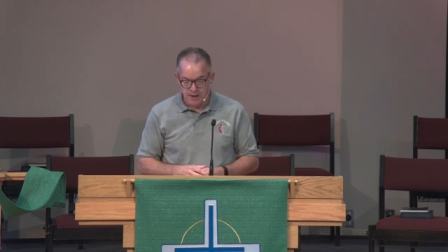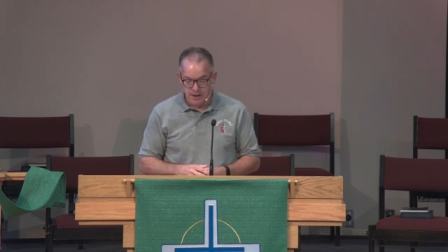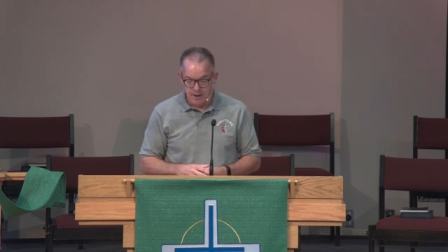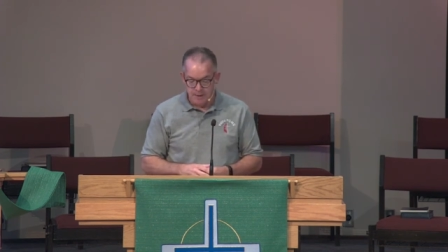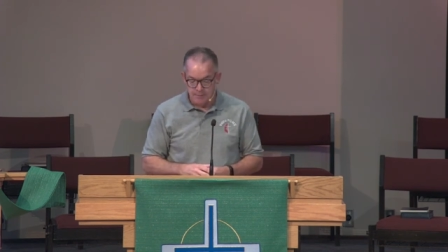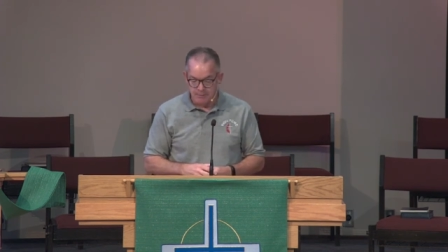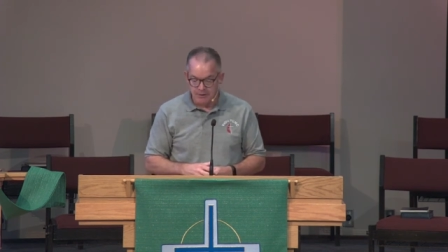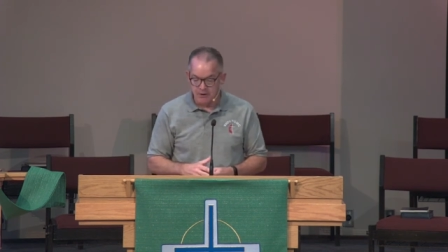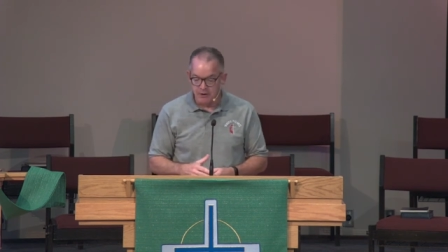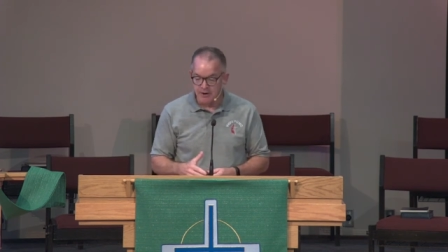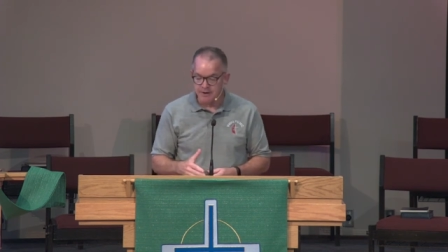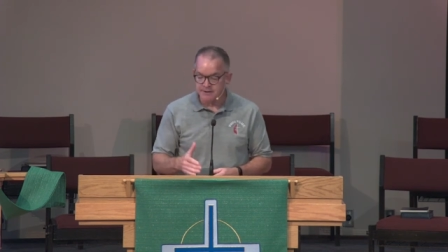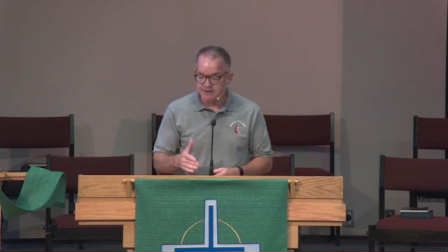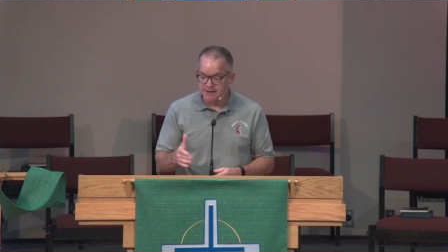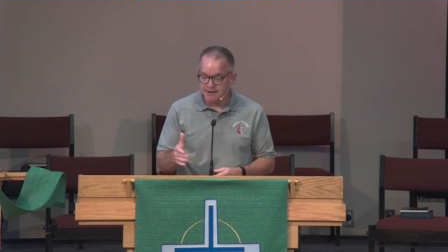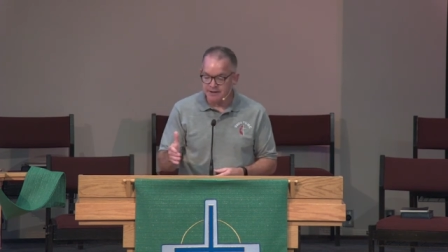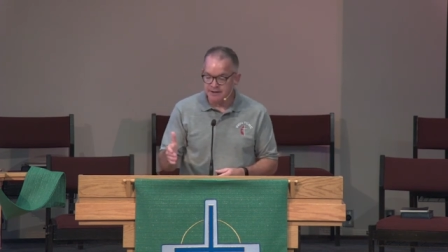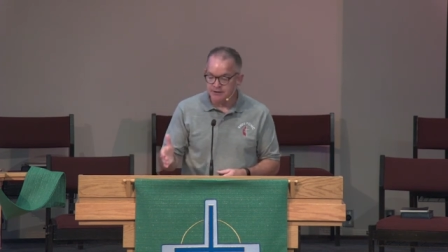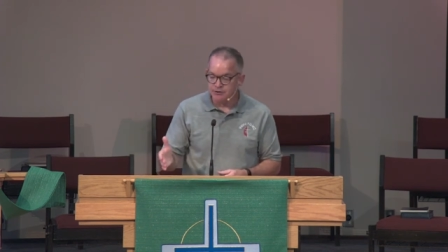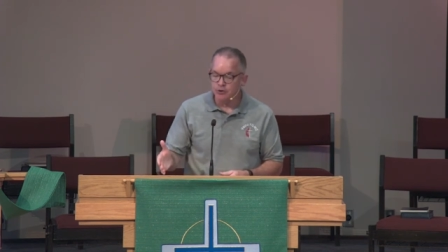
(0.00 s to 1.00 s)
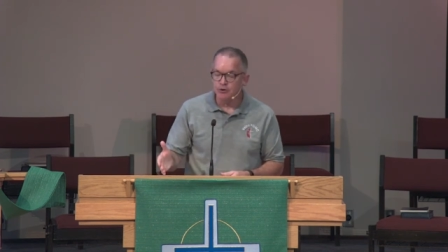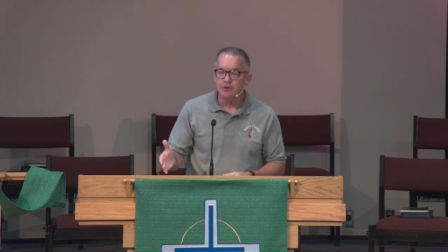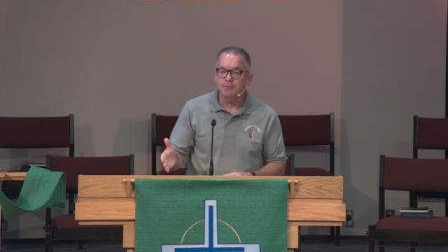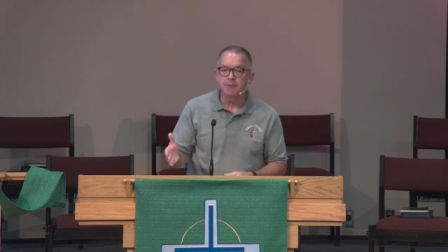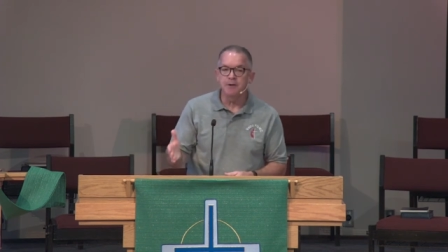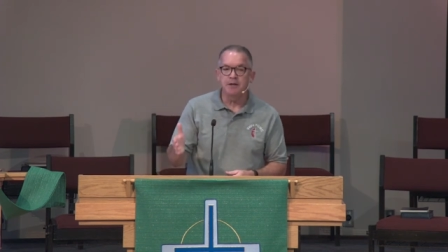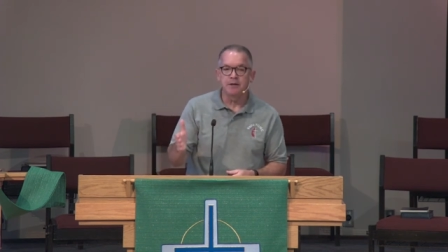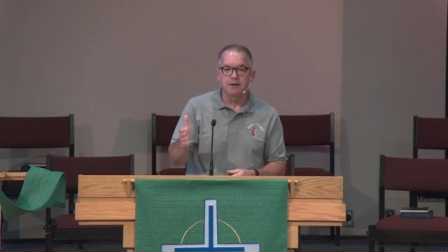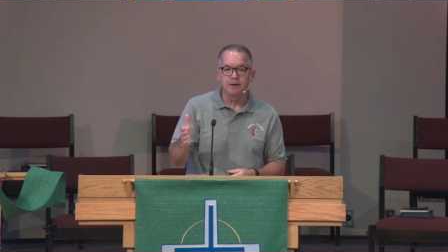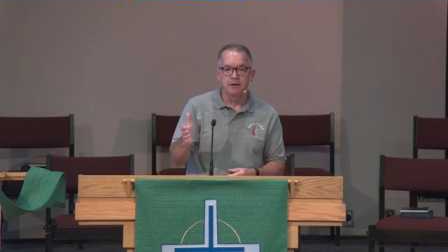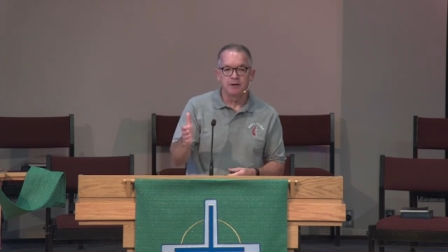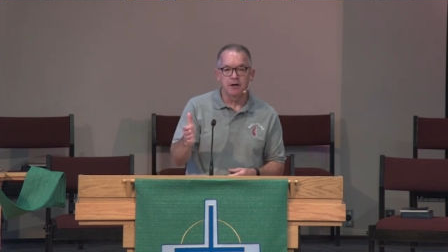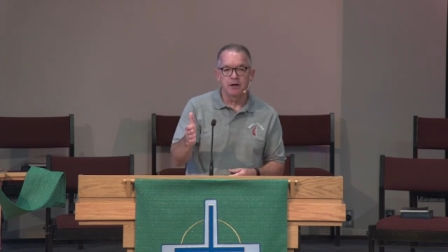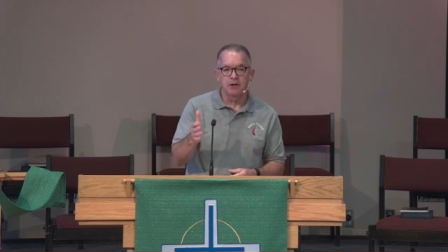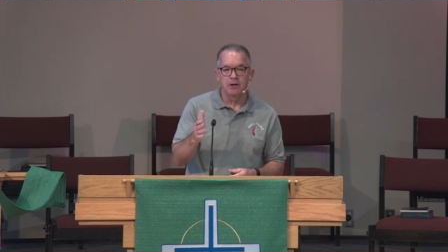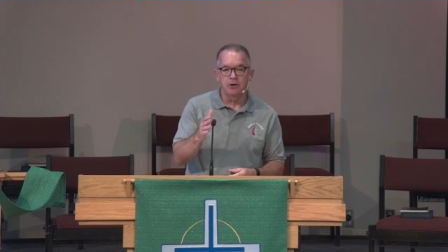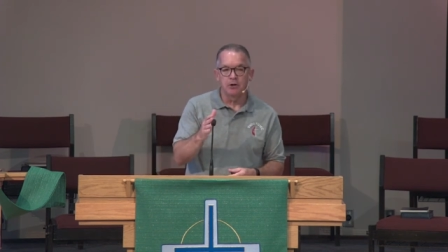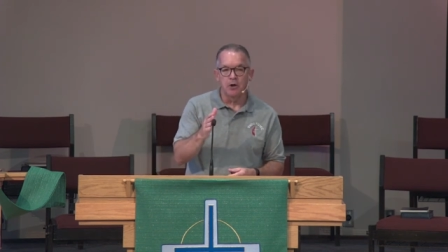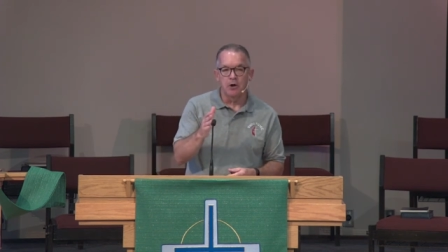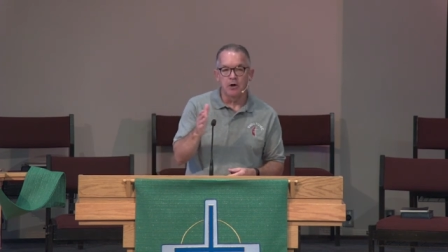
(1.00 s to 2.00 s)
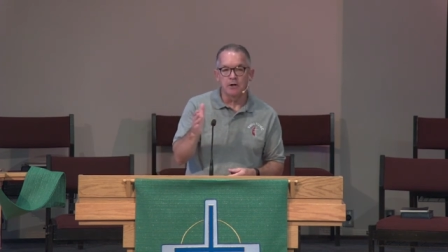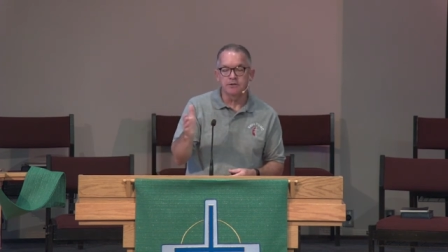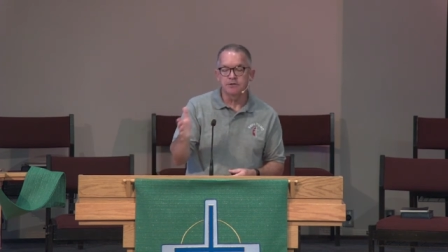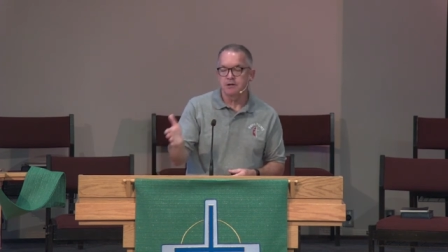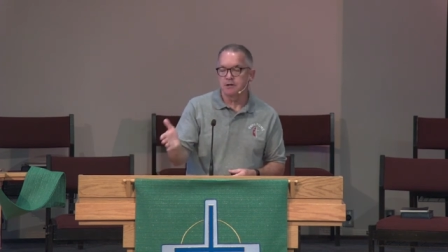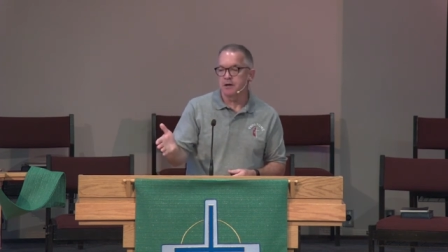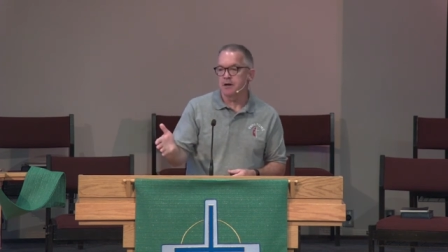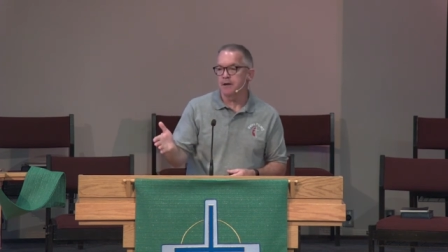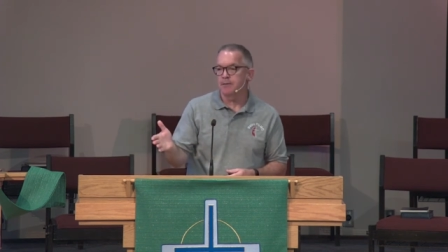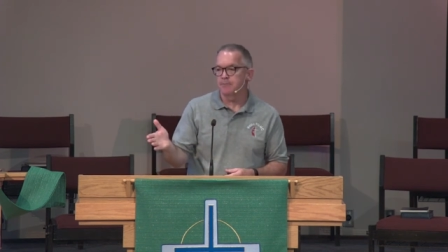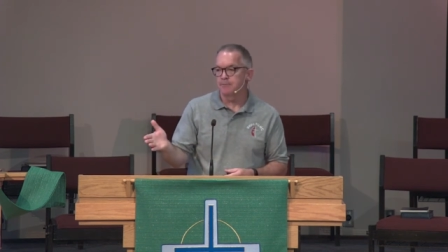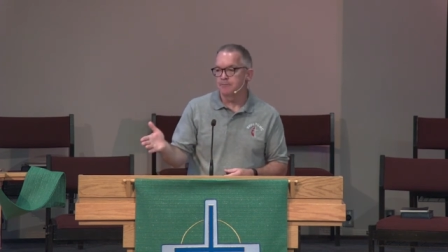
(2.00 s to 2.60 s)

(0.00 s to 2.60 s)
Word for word: Because, and it took me a long time